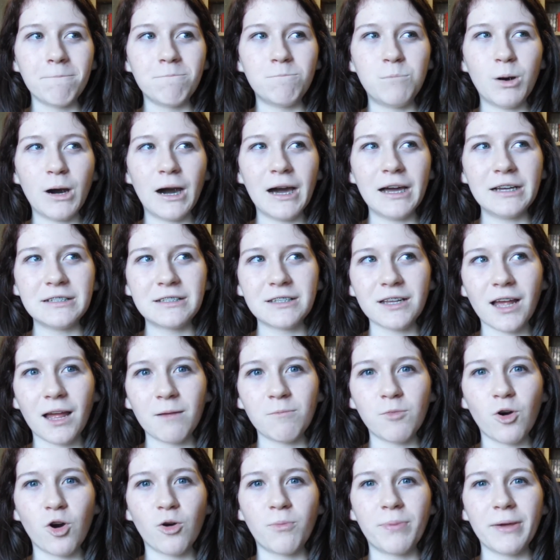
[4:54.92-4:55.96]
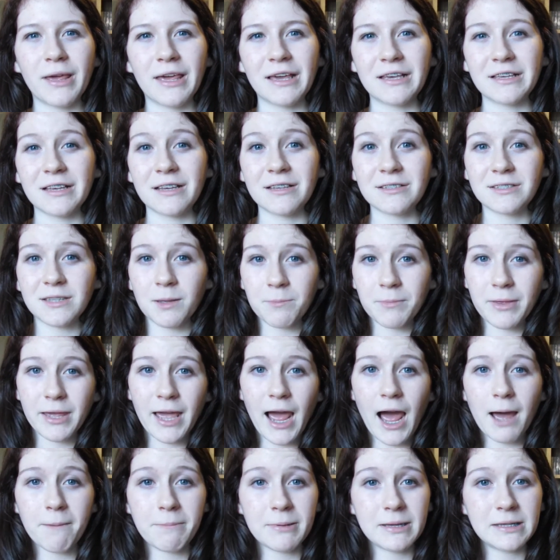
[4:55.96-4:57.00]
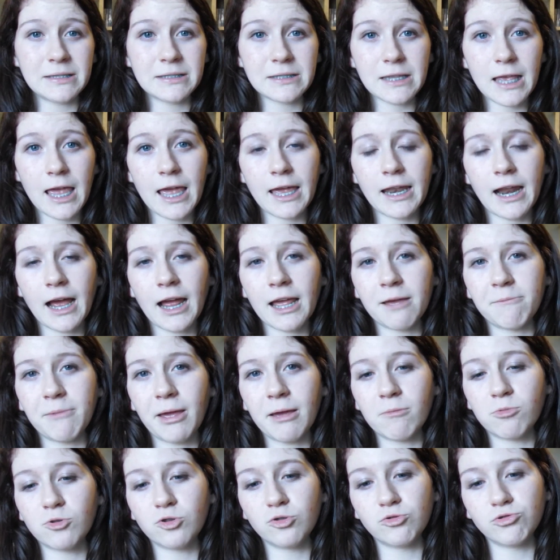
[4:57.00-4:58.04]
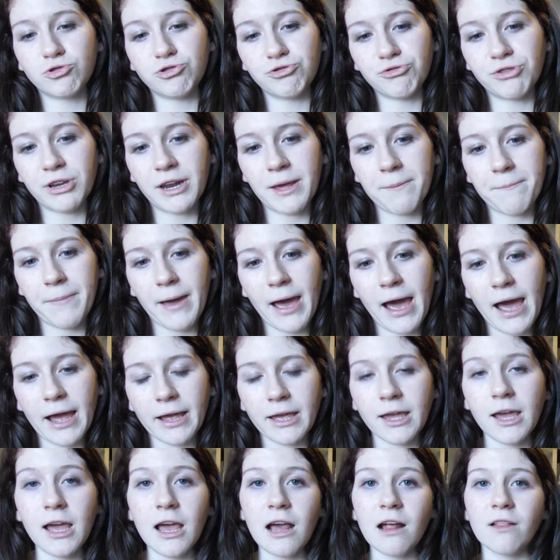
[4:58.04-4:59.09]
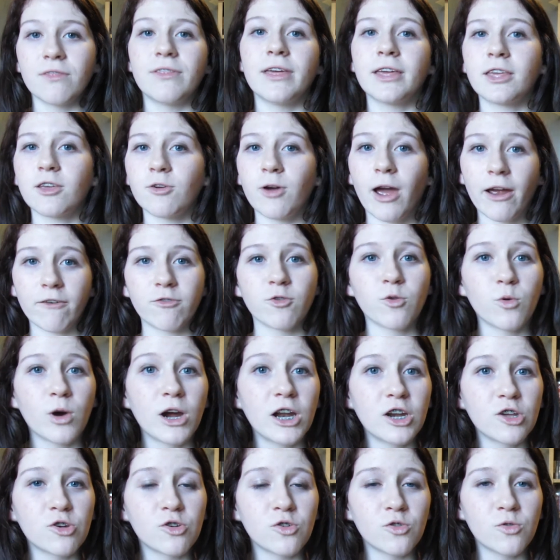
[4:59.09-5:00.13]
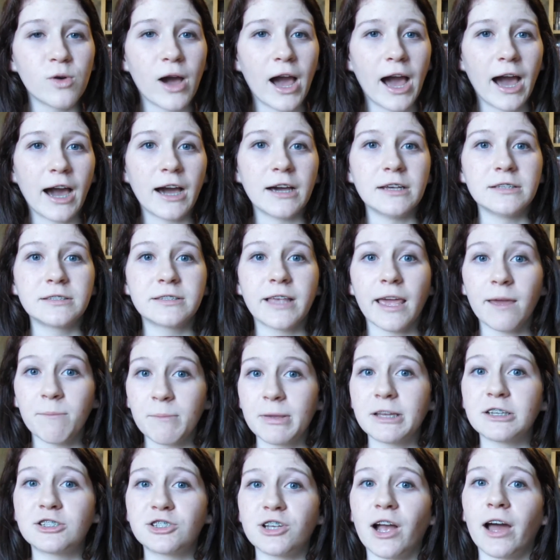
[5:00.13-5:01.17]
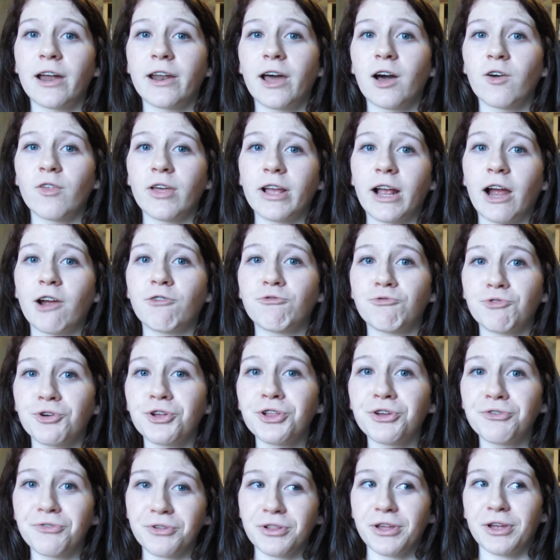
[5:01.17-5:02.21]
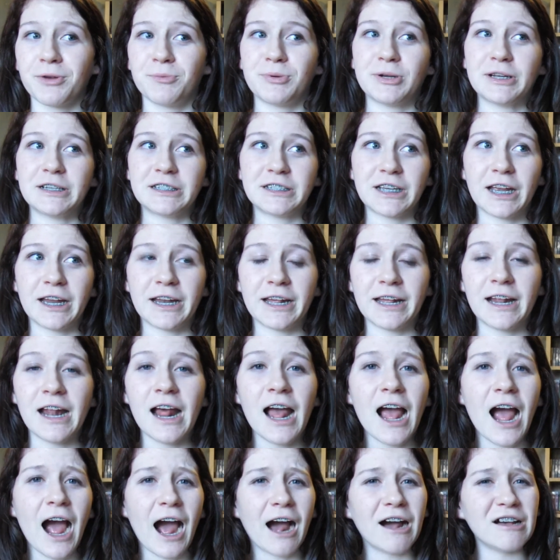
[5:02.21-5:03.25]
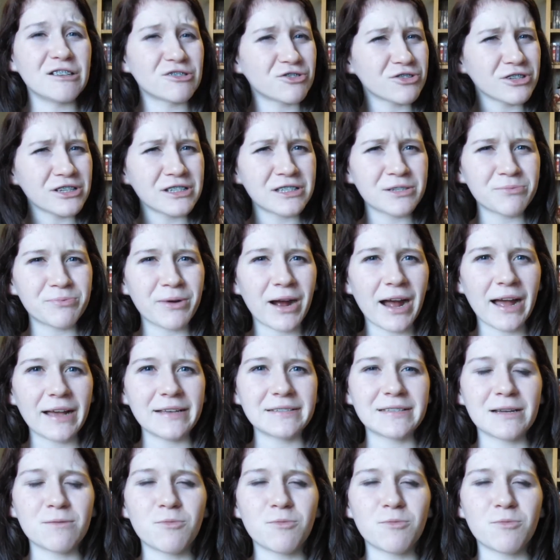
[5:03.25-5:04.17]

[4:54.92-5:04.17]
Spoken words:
but I'm hoping something happens and I am able to get it back. Thank you everyone who has gave me a shout out. Like, I really, really appreciate it. I was really surprised.